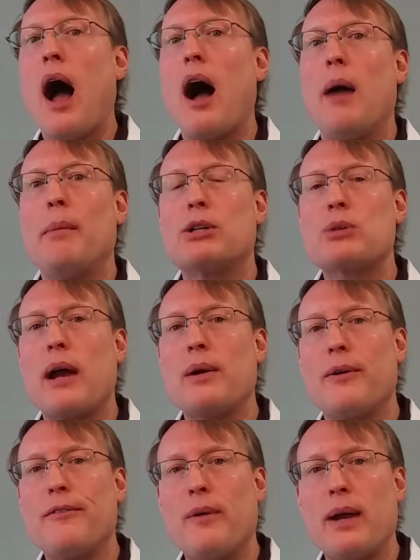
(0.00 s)
I try
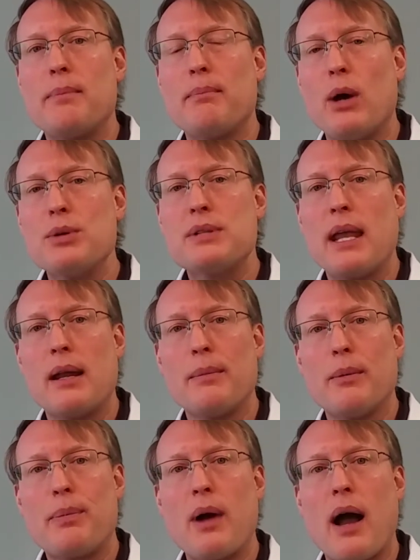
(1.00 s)
to avoid most
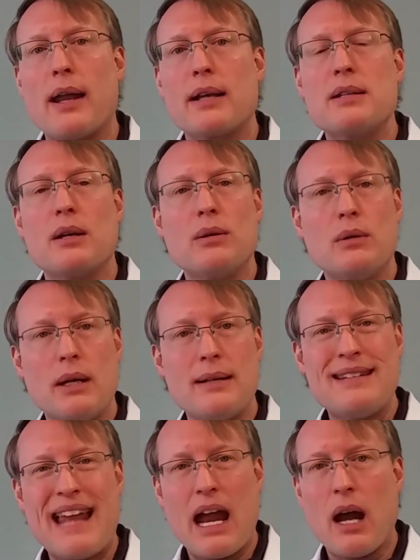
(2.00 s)
animal products, including
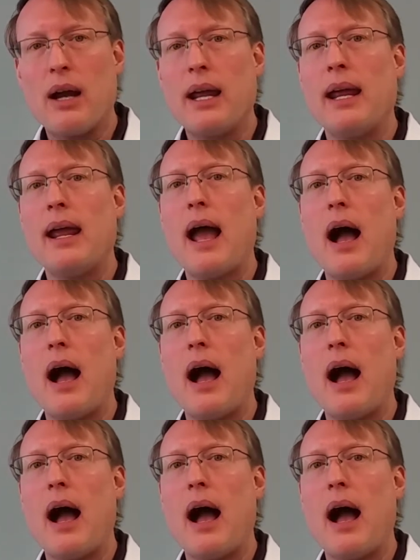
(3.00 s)
dairy,